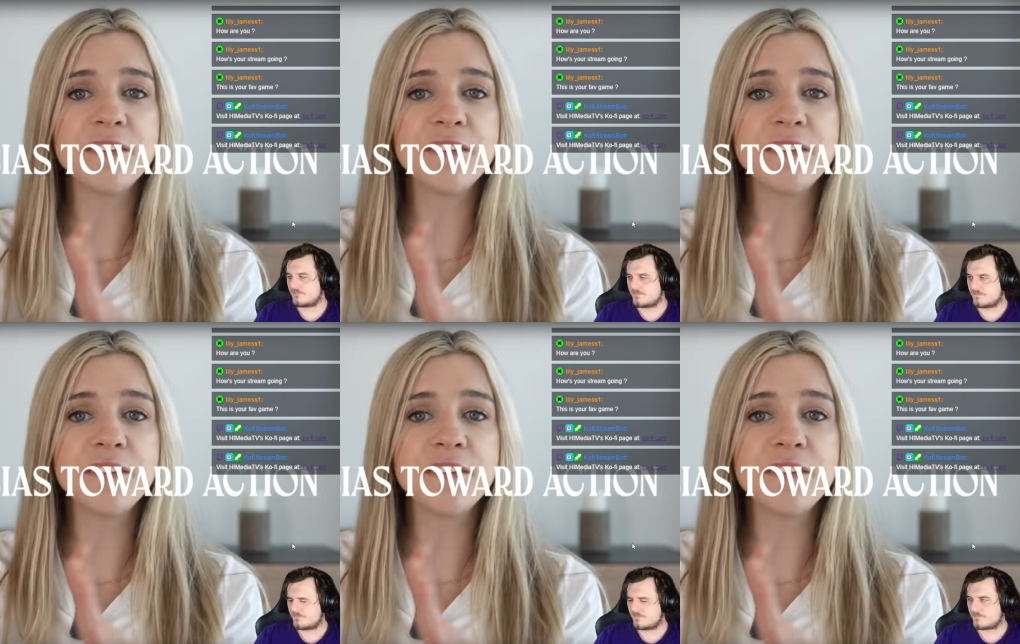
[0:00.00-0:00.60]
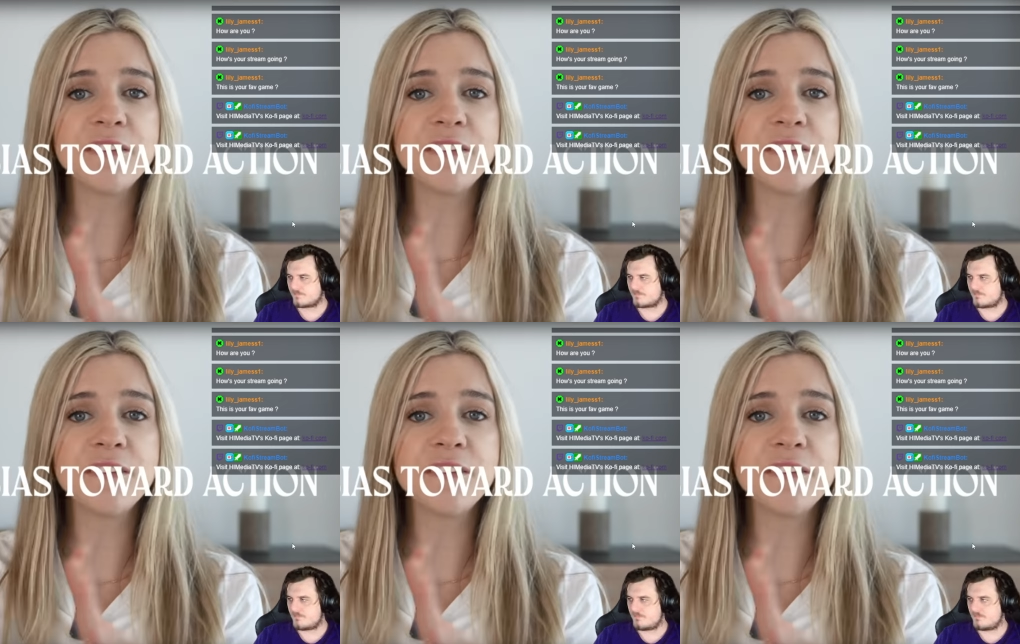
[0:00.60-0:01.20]

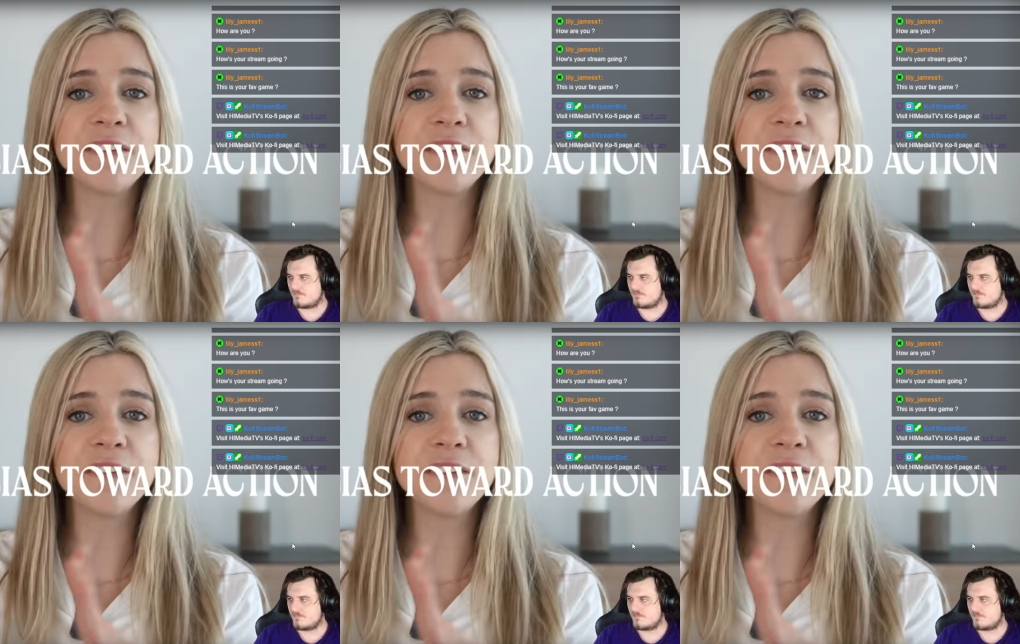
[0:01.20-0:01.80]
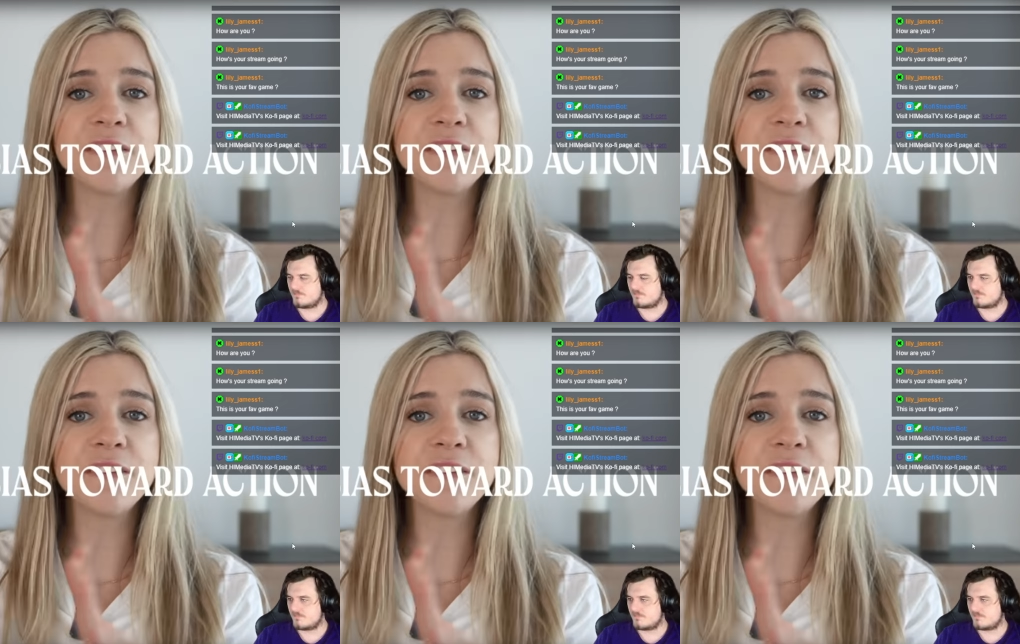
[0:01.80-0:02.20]
Nobody speaks.